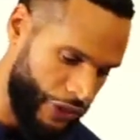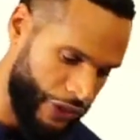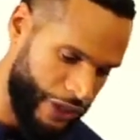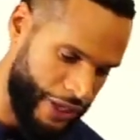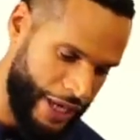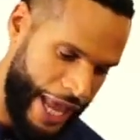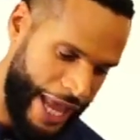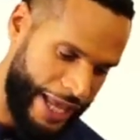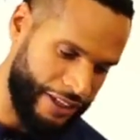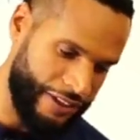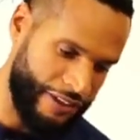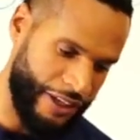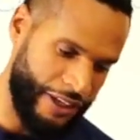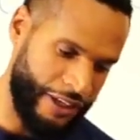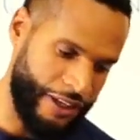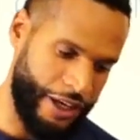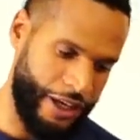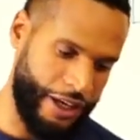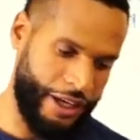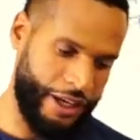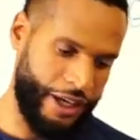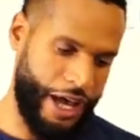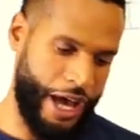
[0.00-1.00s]
an
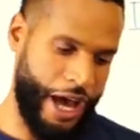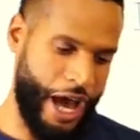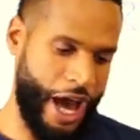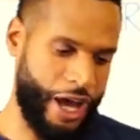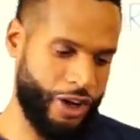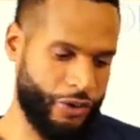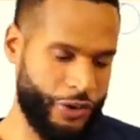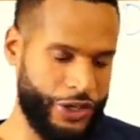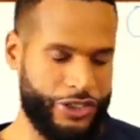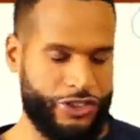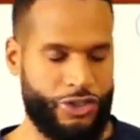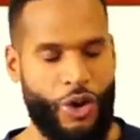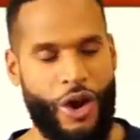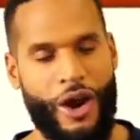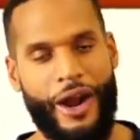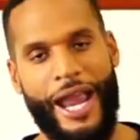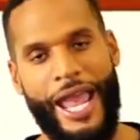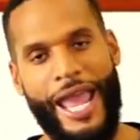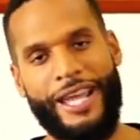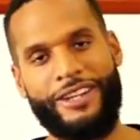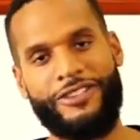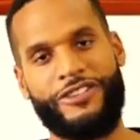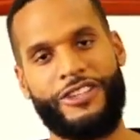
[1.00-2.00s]
honoring to our
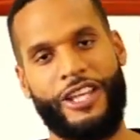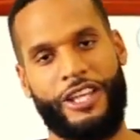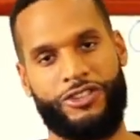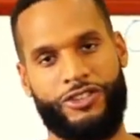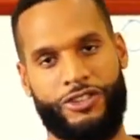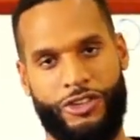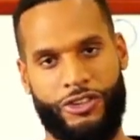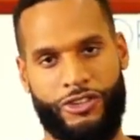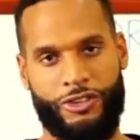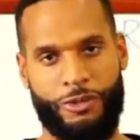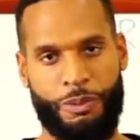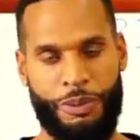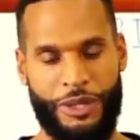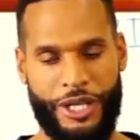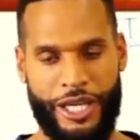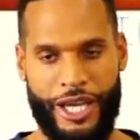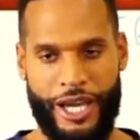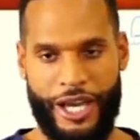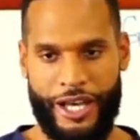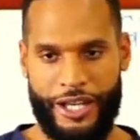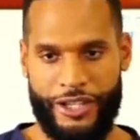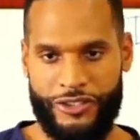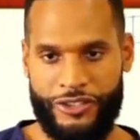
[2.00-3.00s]
ancestors,
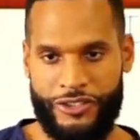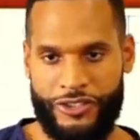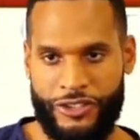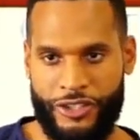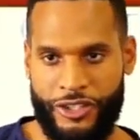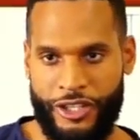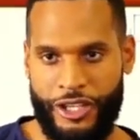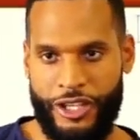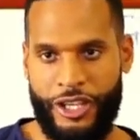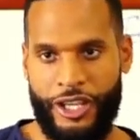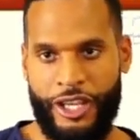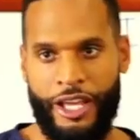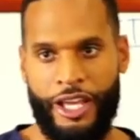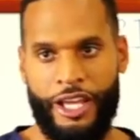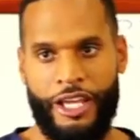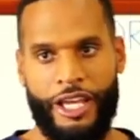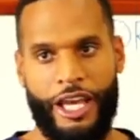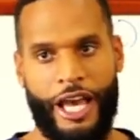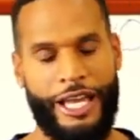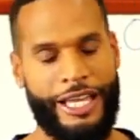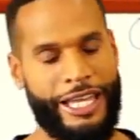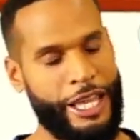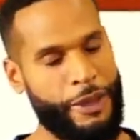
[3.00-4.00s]
because
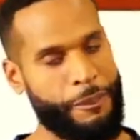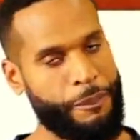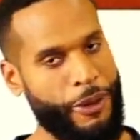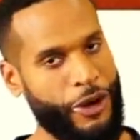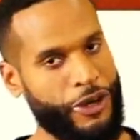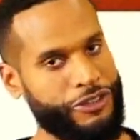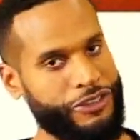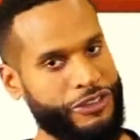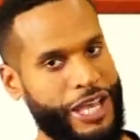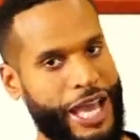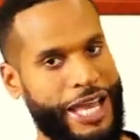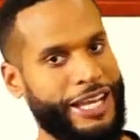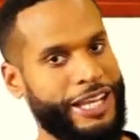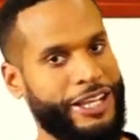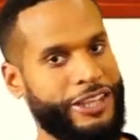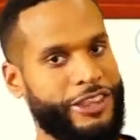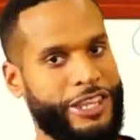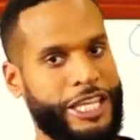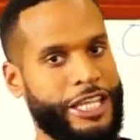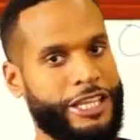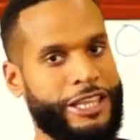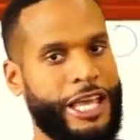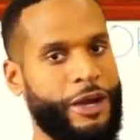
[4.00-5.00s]
again, personally, I didn't
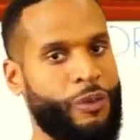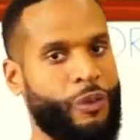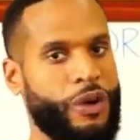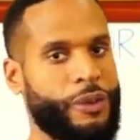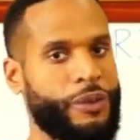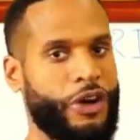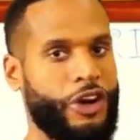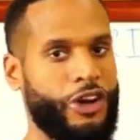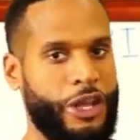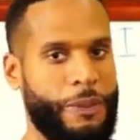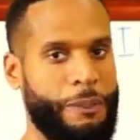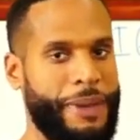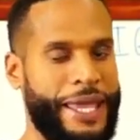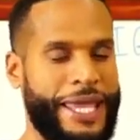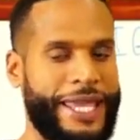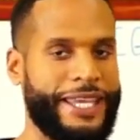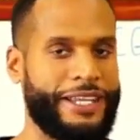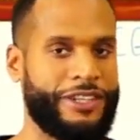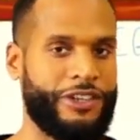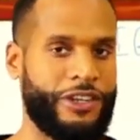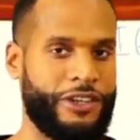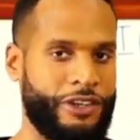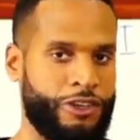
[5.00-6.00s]
think that we were going to make
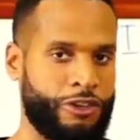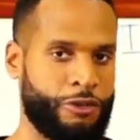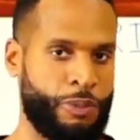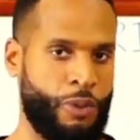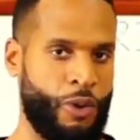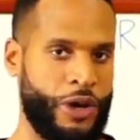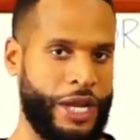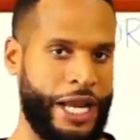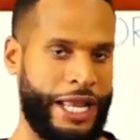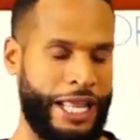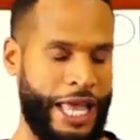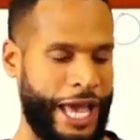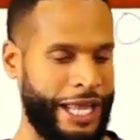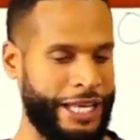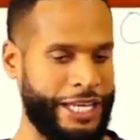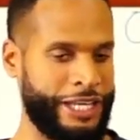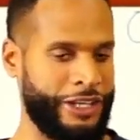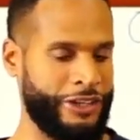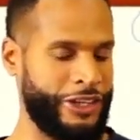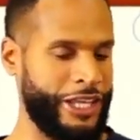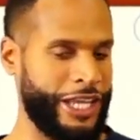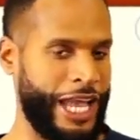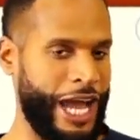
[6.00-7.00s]
it to this point. I
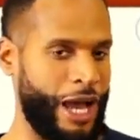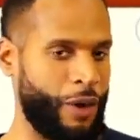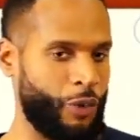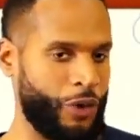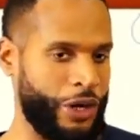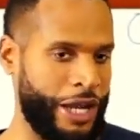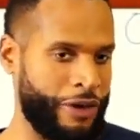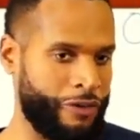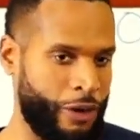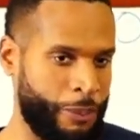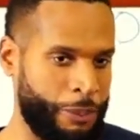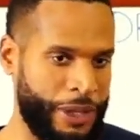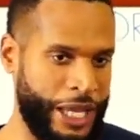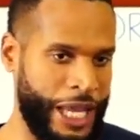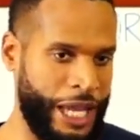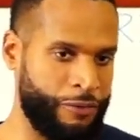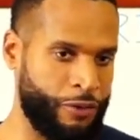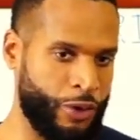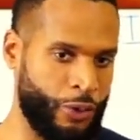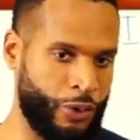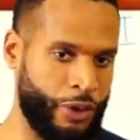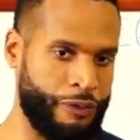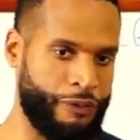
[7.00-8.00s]
didn't think I would ever be
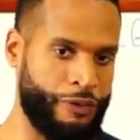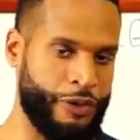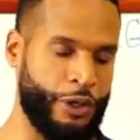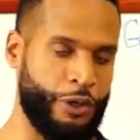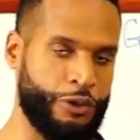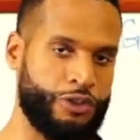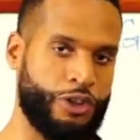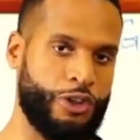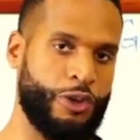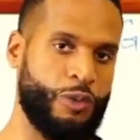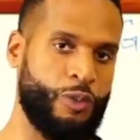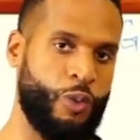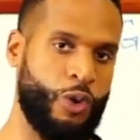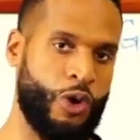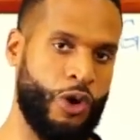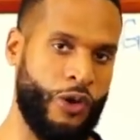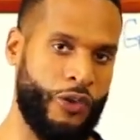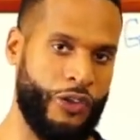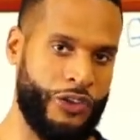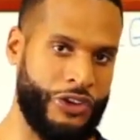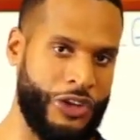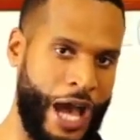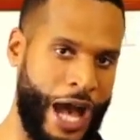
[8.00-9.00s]
able to reveal to the
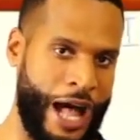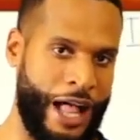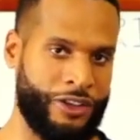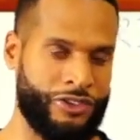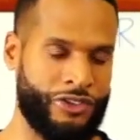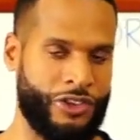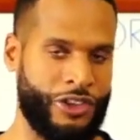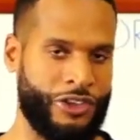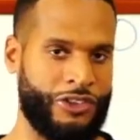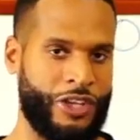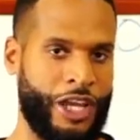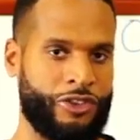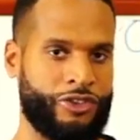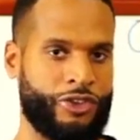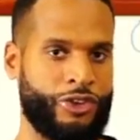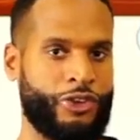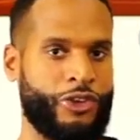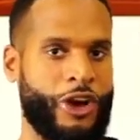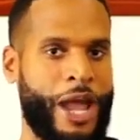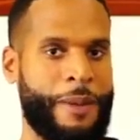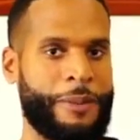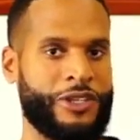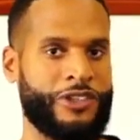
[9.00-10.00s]
world the knowledge of the
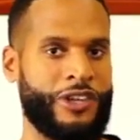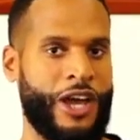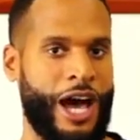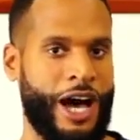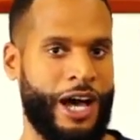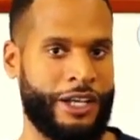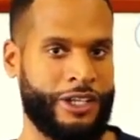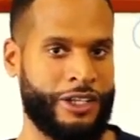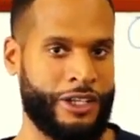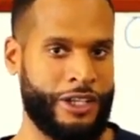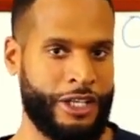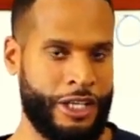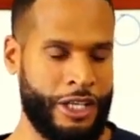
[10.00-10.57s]
Tetragrammaton,